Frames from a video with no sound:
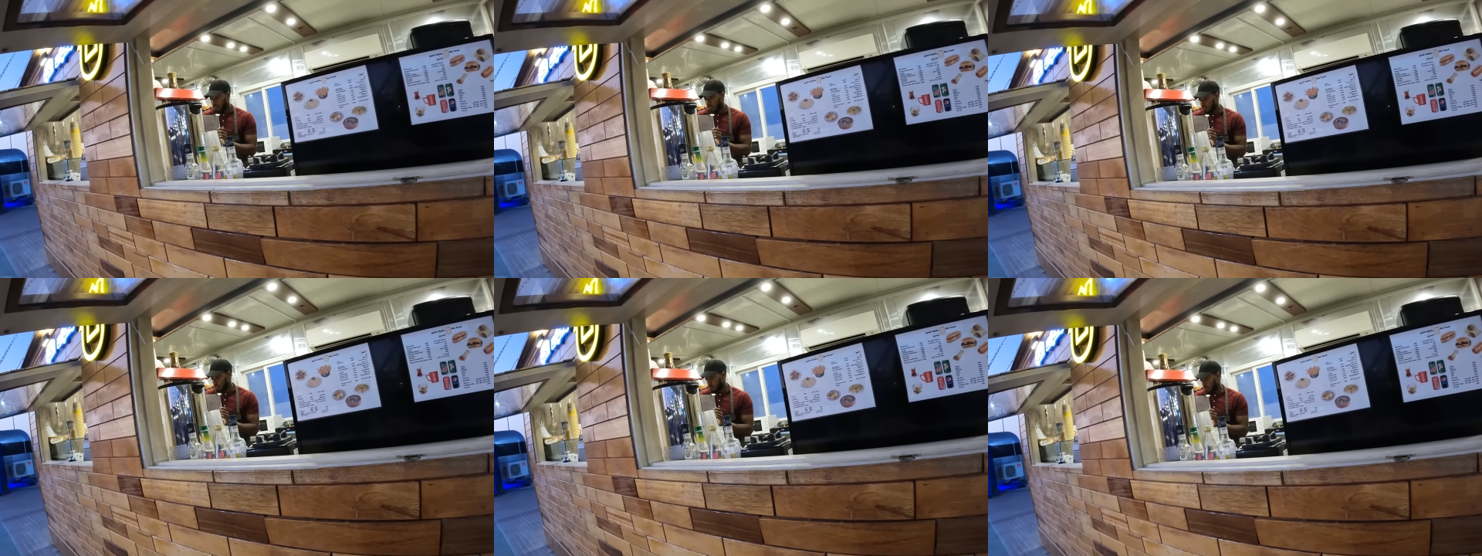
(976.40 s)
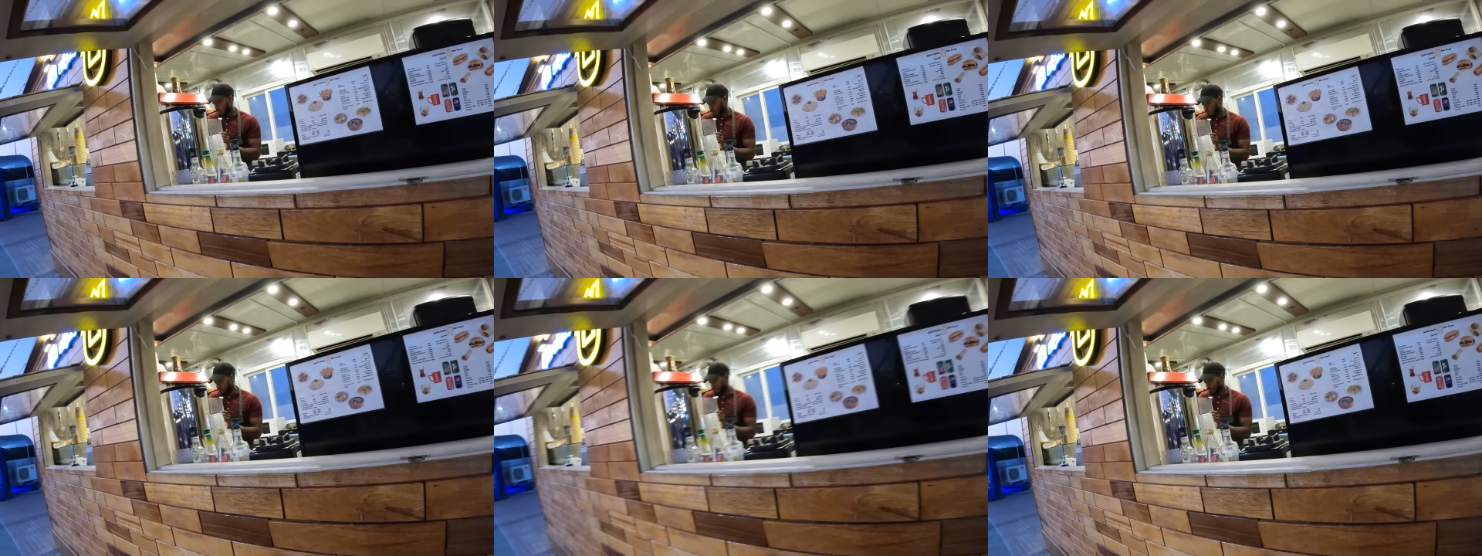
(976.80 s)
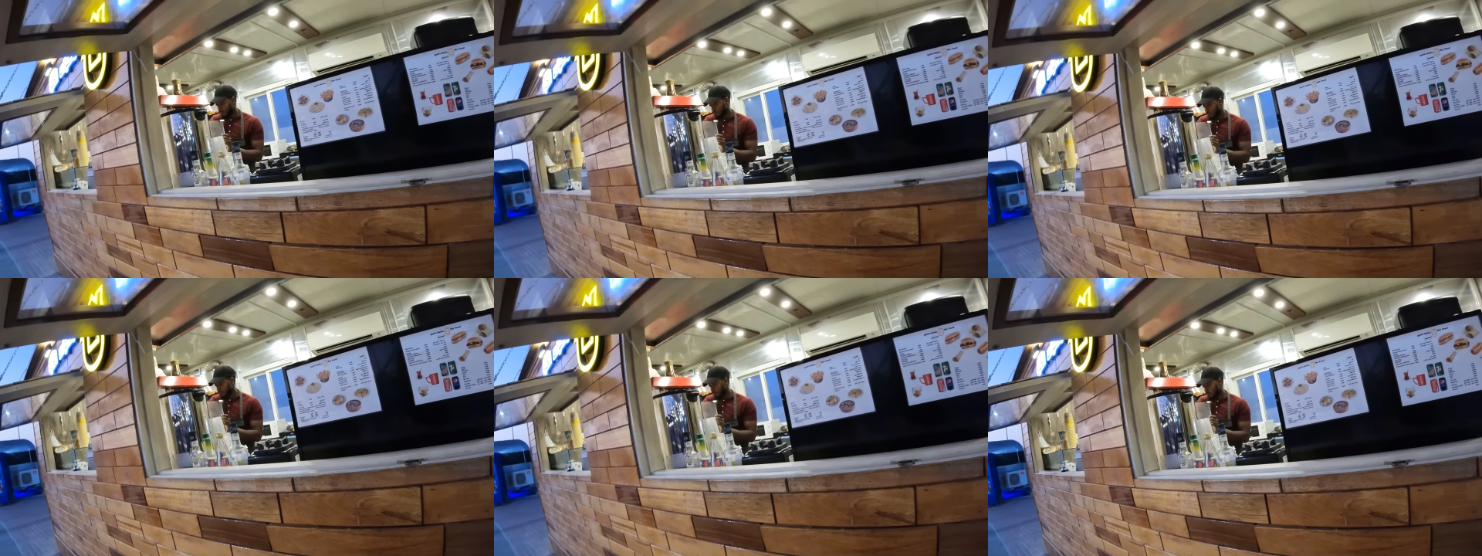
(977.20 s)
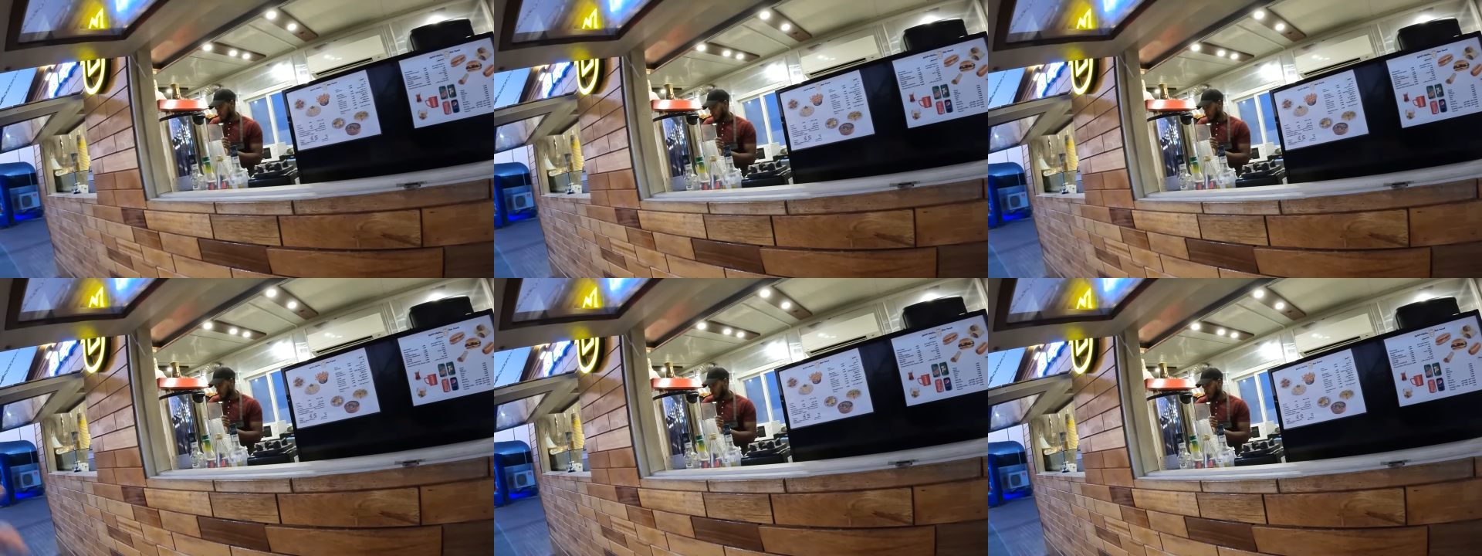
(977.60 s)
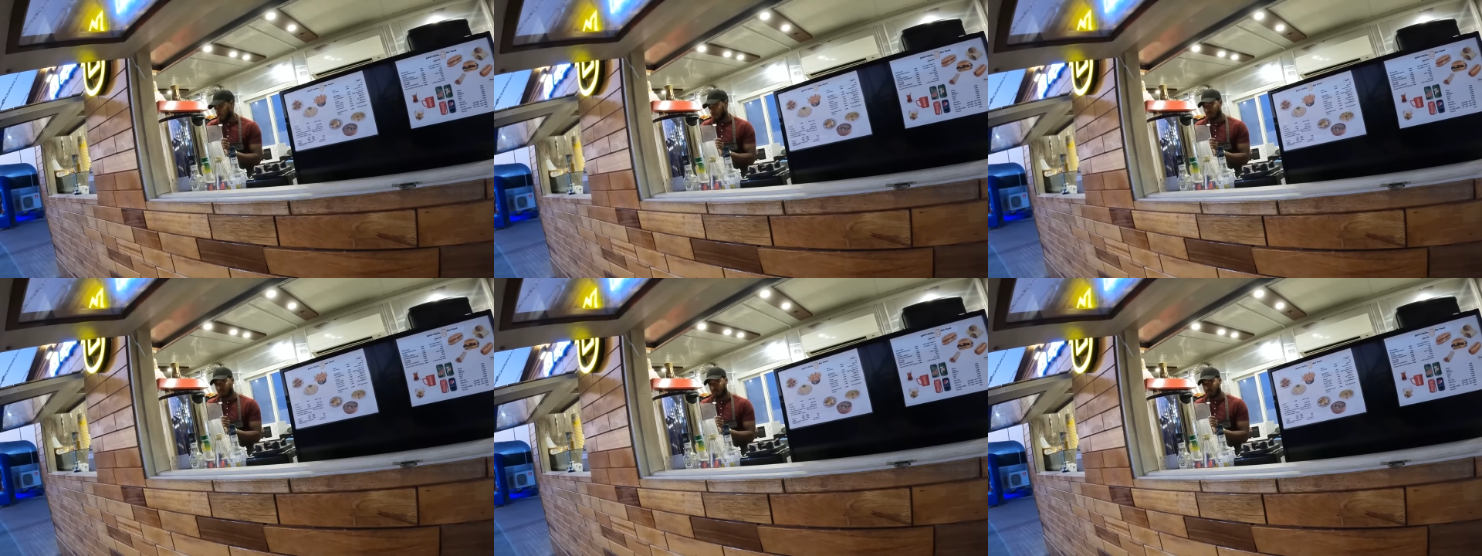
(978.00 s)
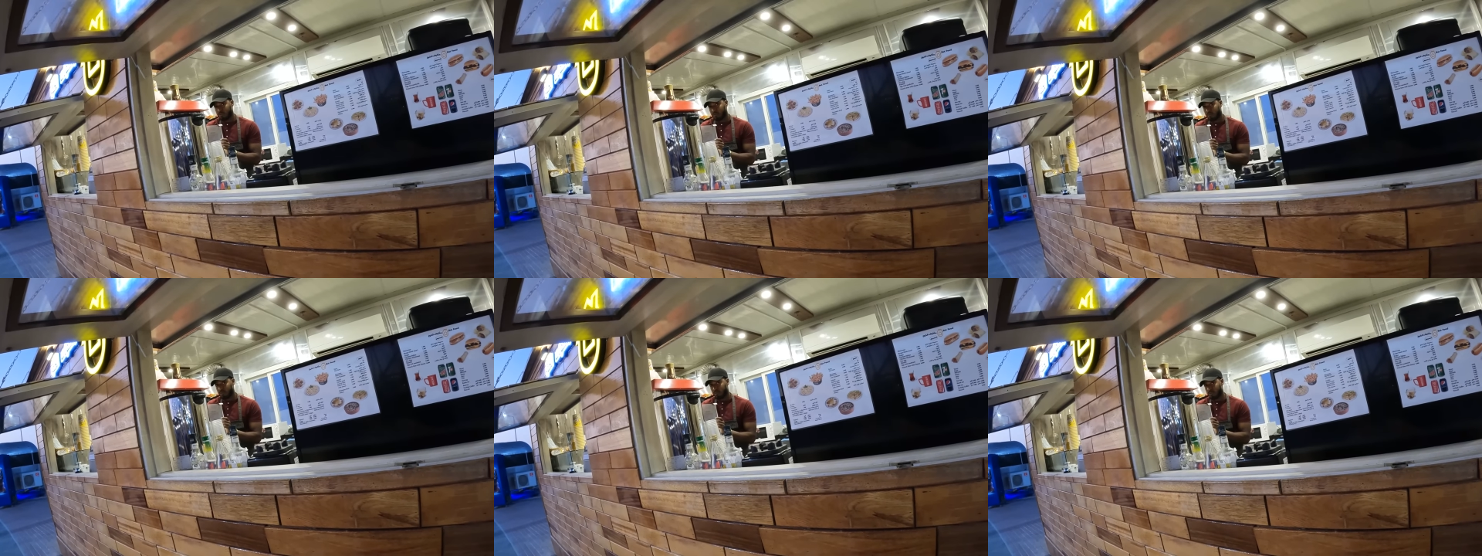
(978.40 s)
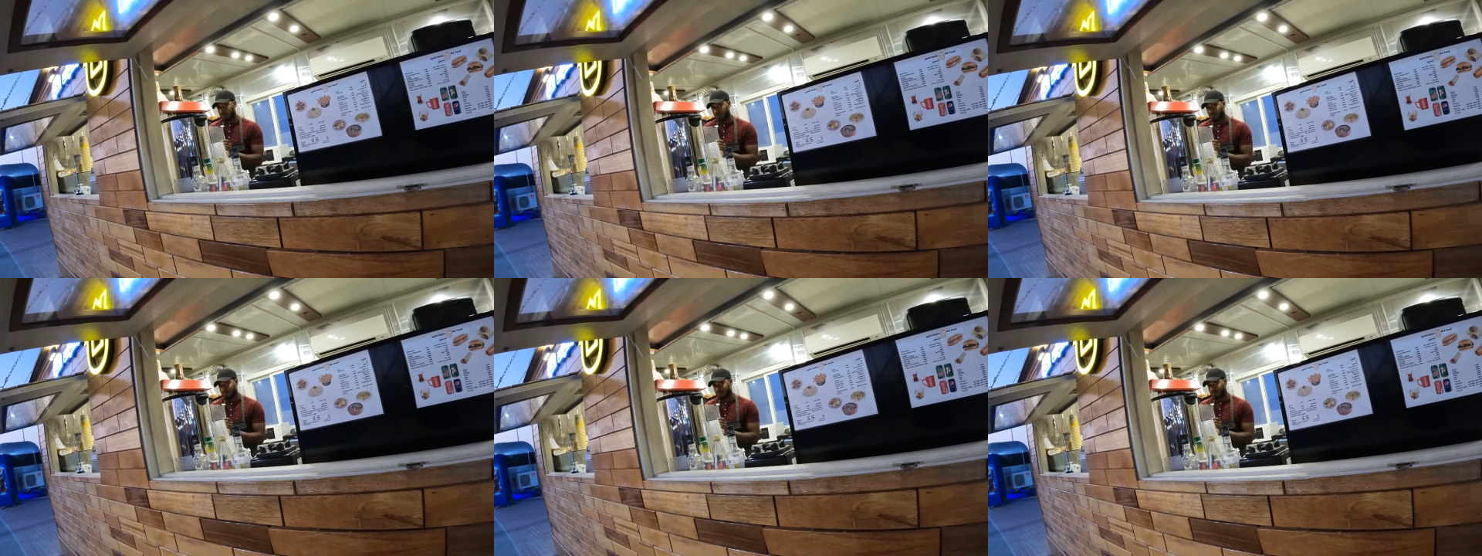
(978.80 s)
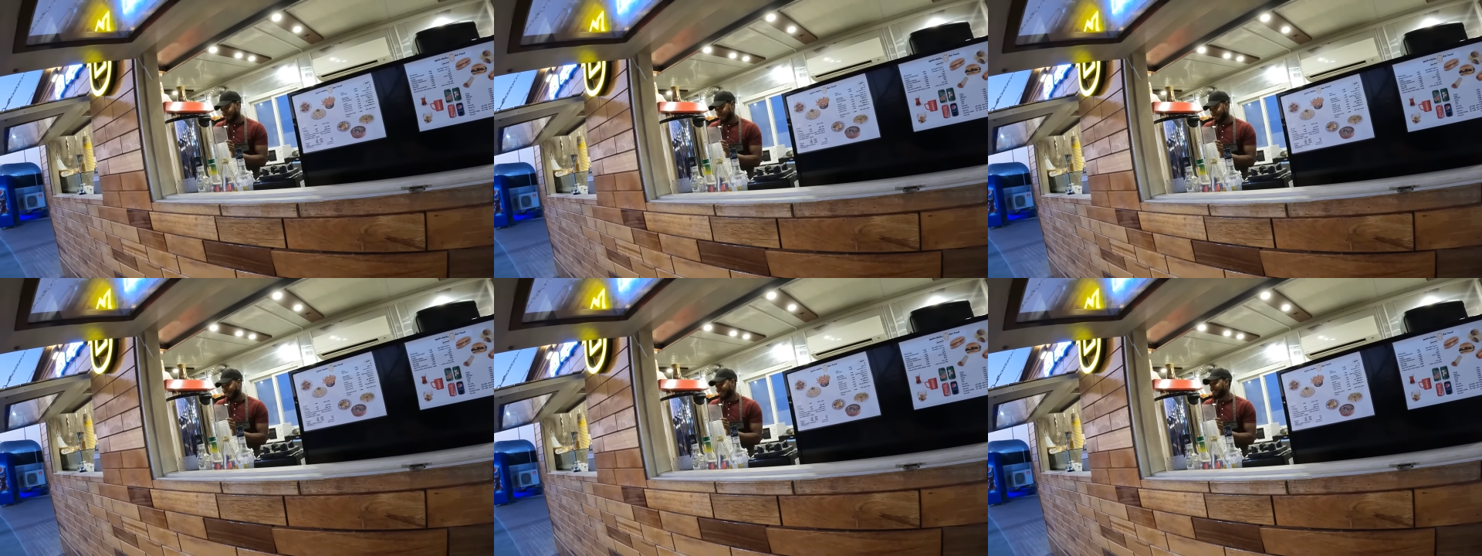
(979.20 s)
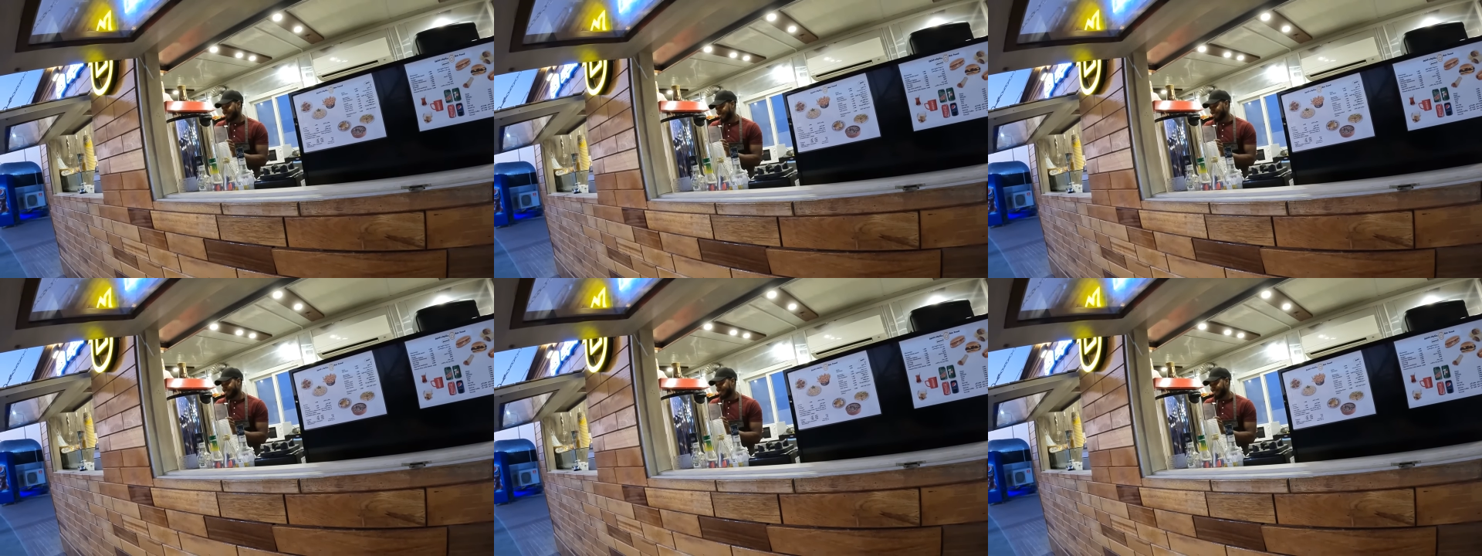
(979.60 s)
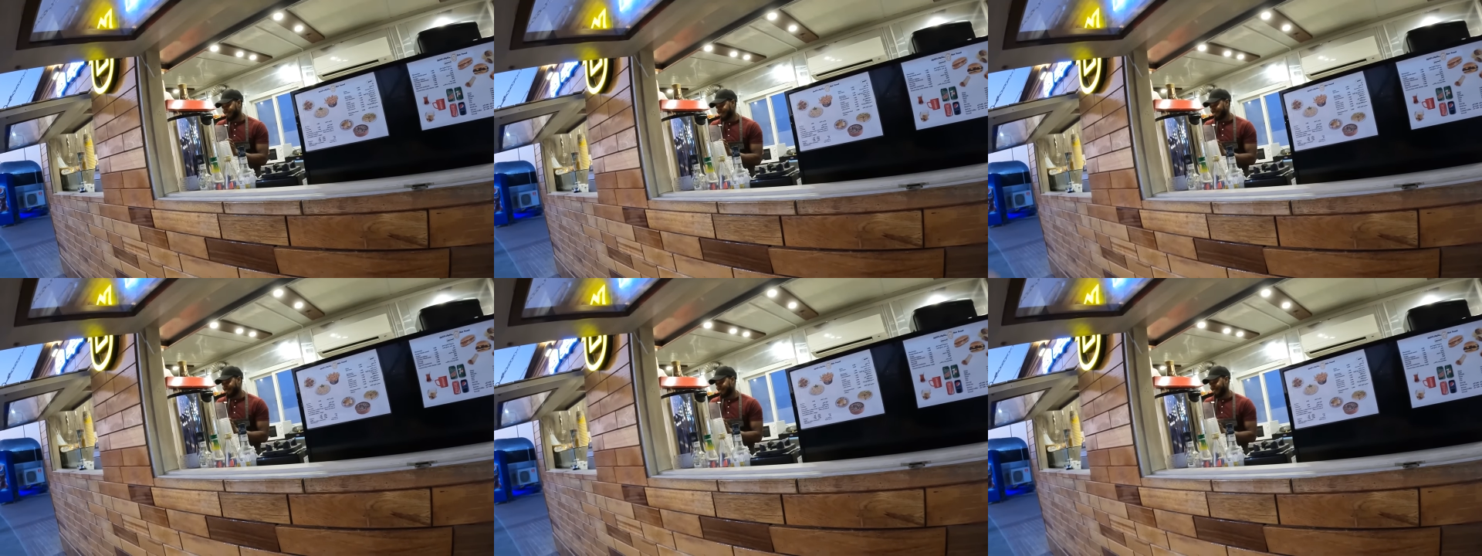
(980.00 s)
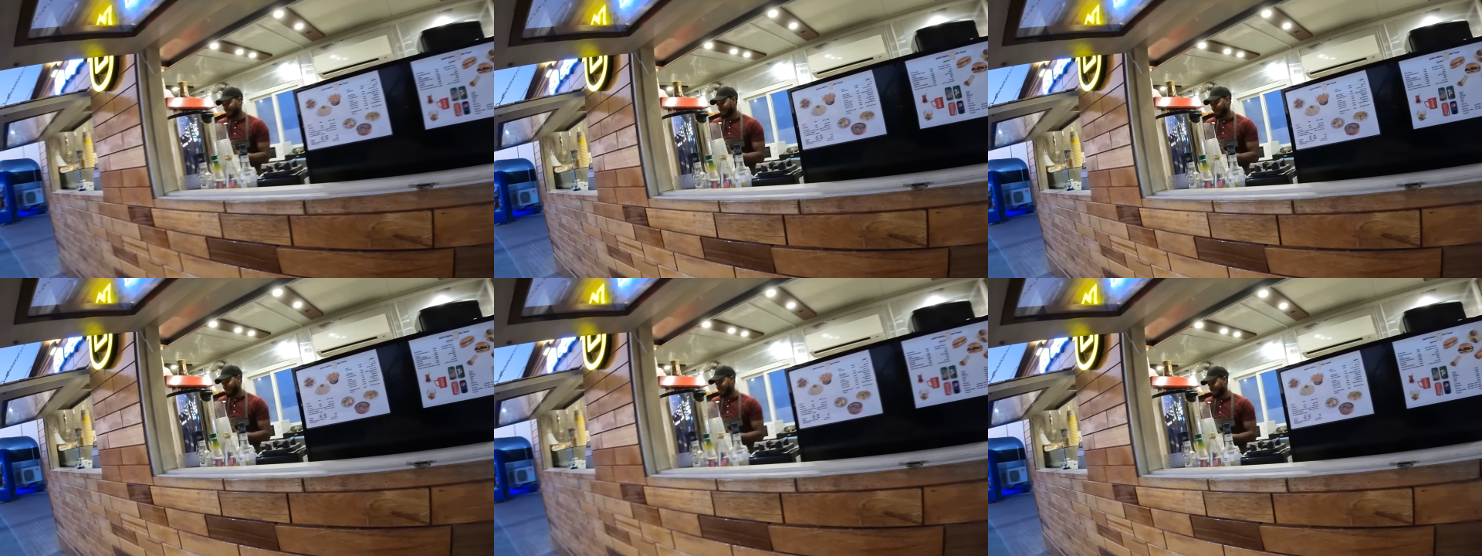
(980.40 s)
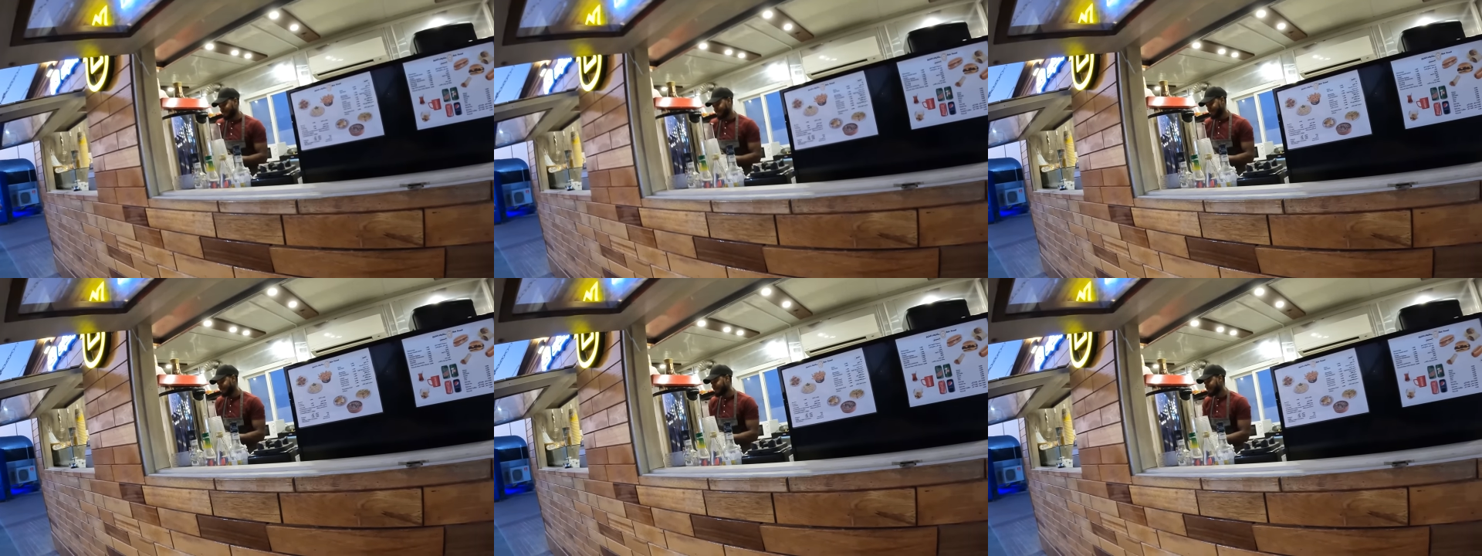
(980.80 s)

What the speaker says: (no speaker visible)